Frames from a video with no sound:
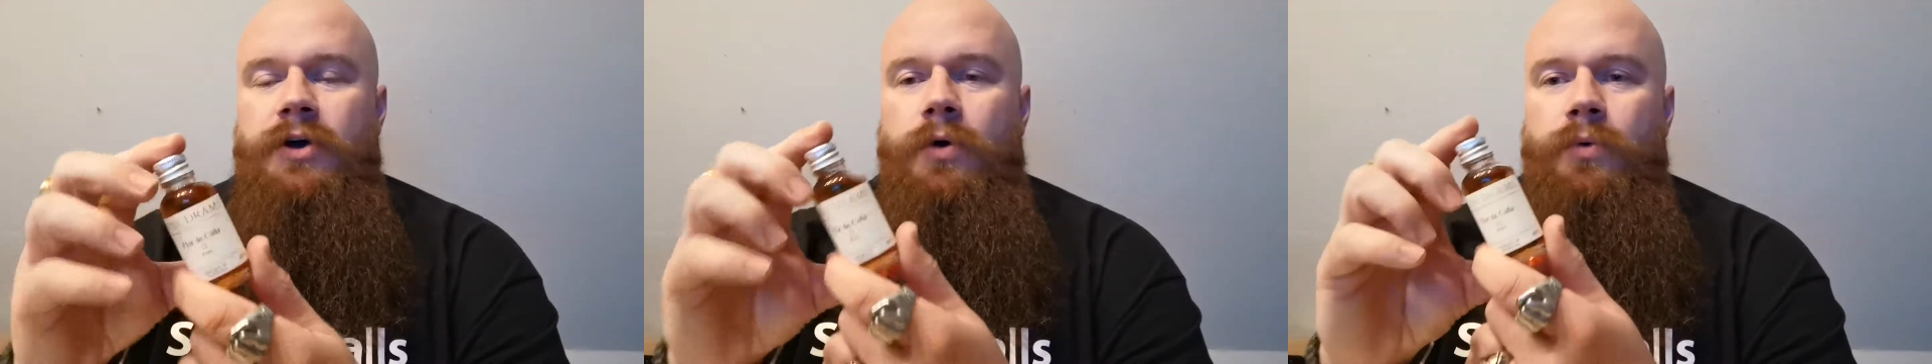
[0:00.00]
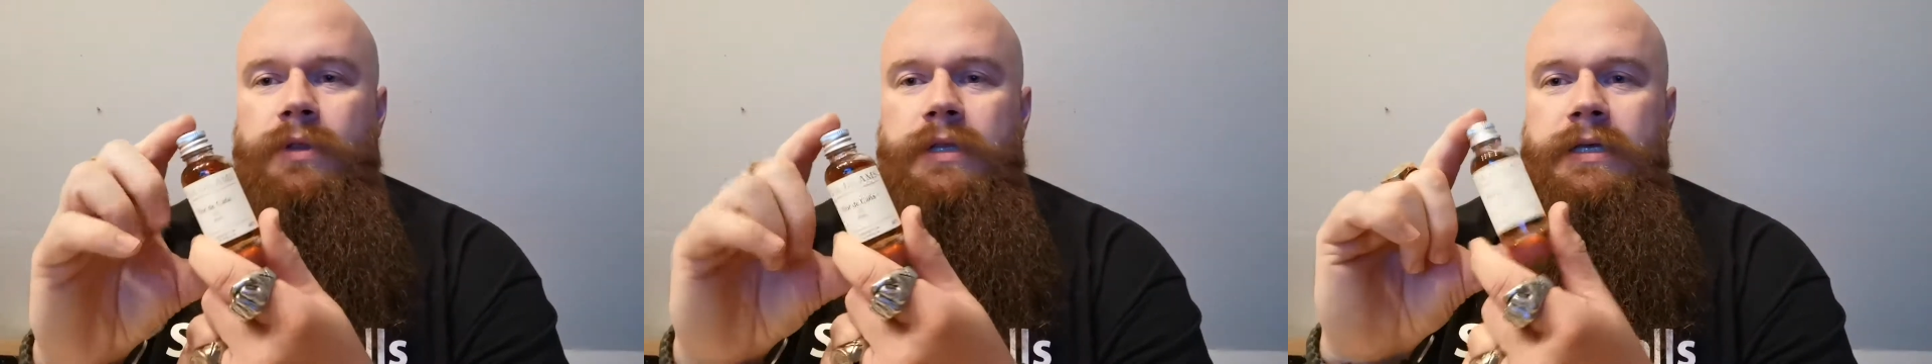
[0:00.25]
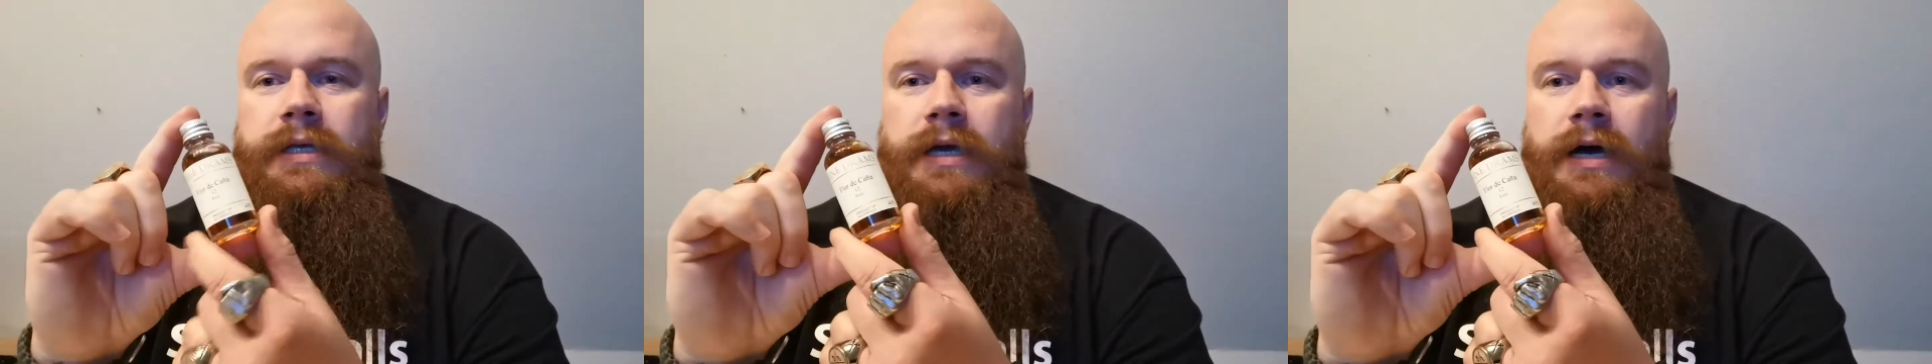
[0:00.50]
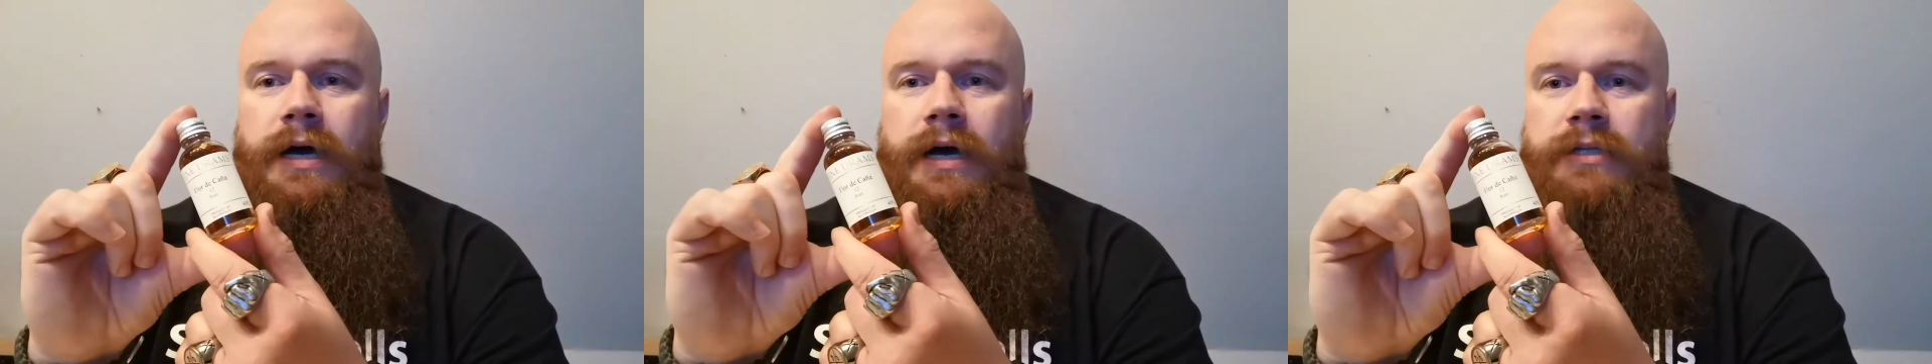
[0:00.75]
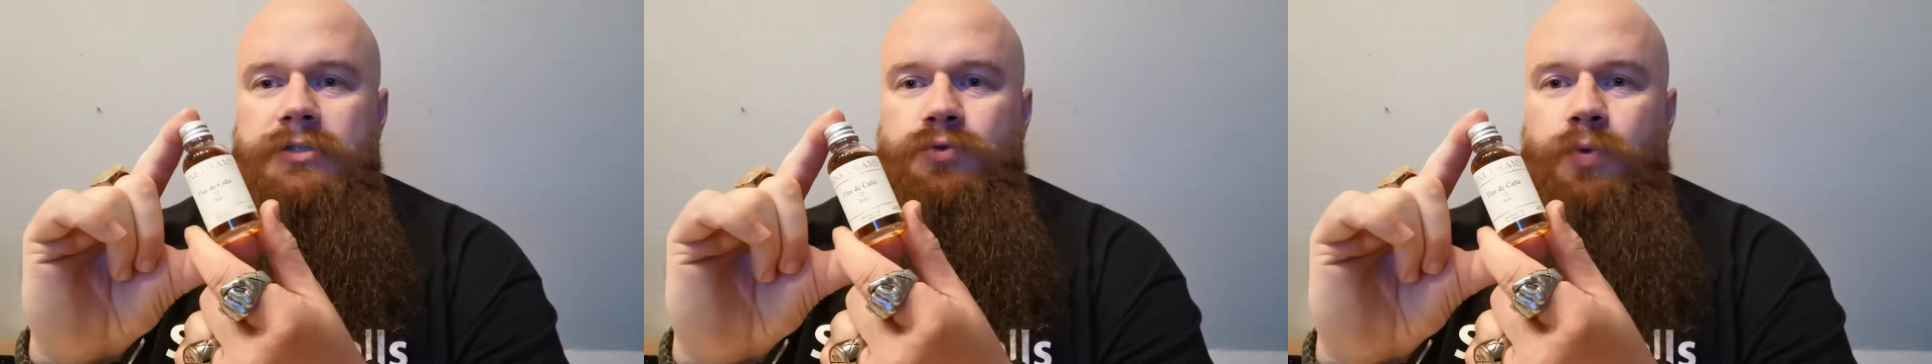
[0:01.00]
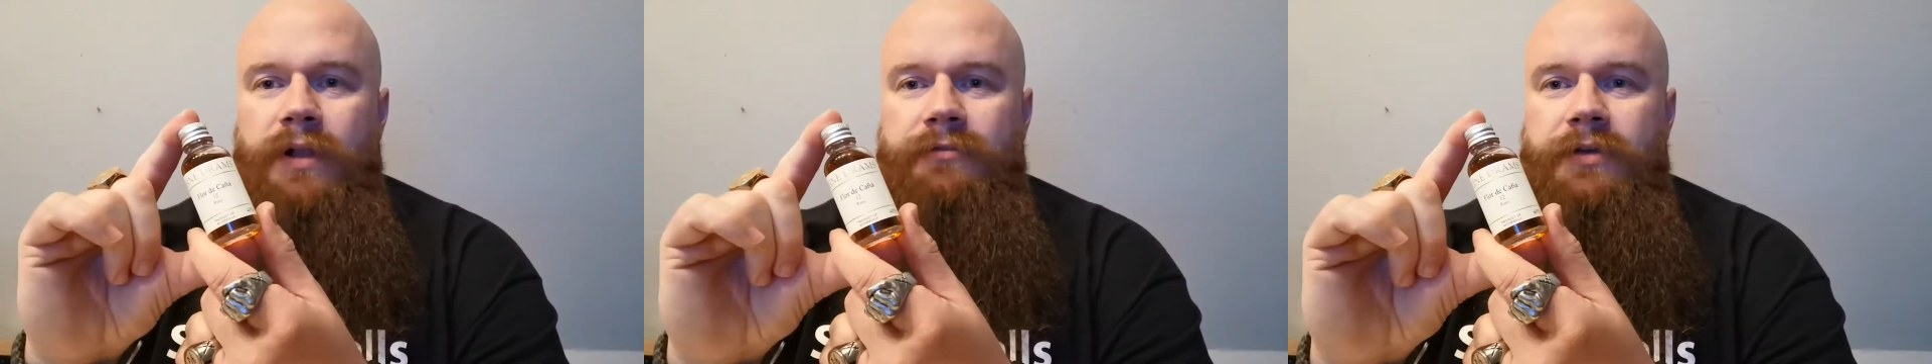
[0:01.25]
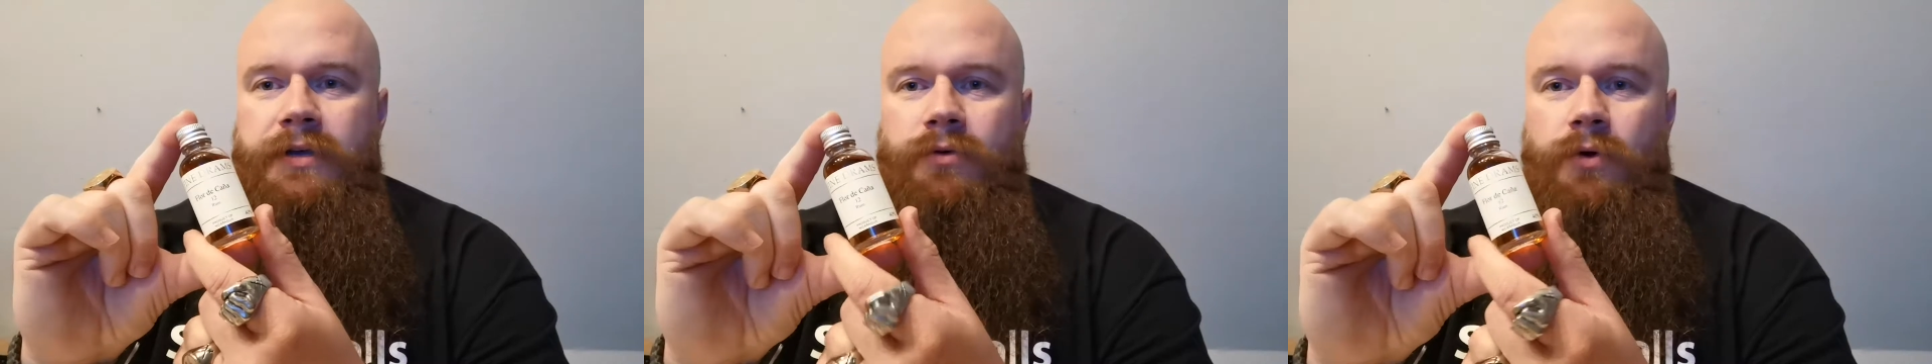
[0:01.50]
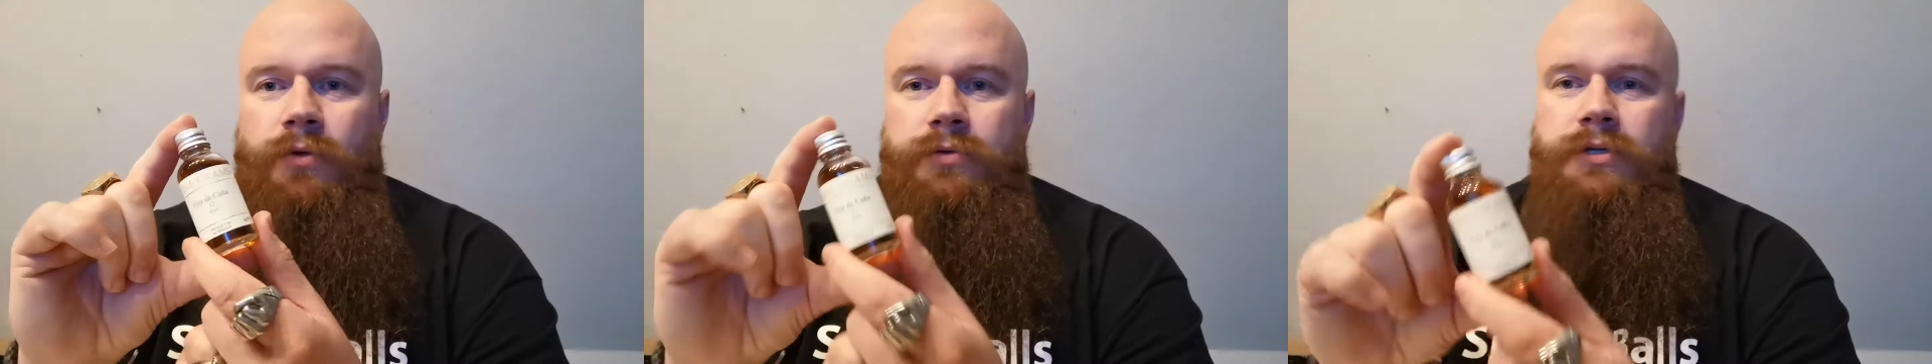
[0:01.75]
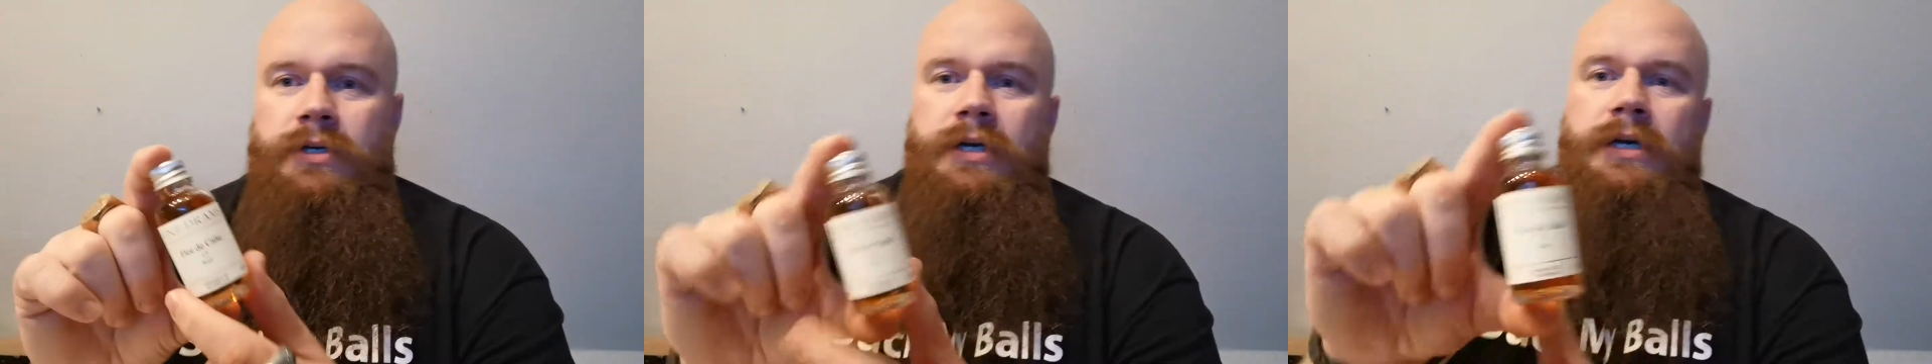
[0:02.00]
only 12-year-old.